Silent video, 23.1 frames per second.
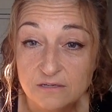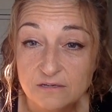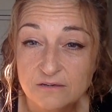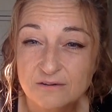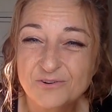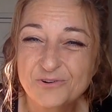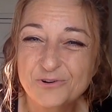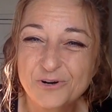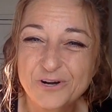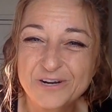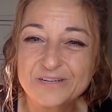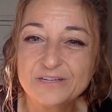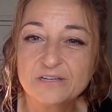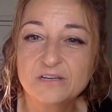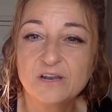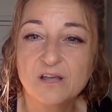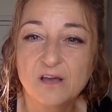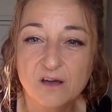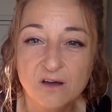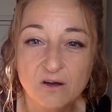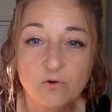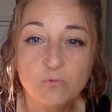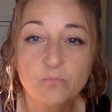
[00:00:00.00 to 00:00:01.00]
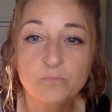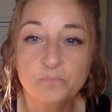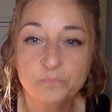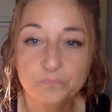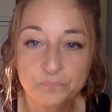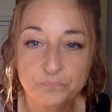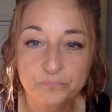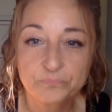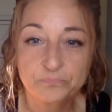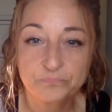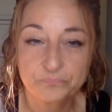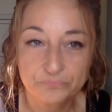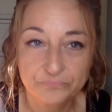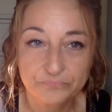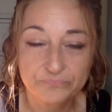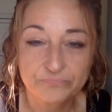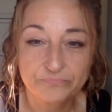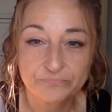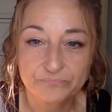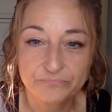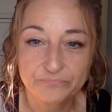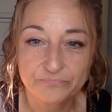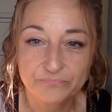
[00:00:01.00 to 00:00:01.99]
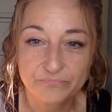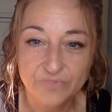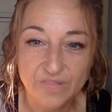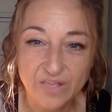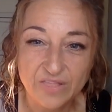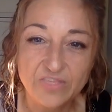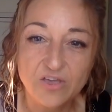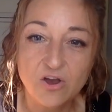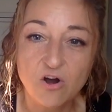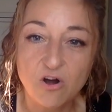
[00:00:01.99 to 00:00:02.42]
or no? There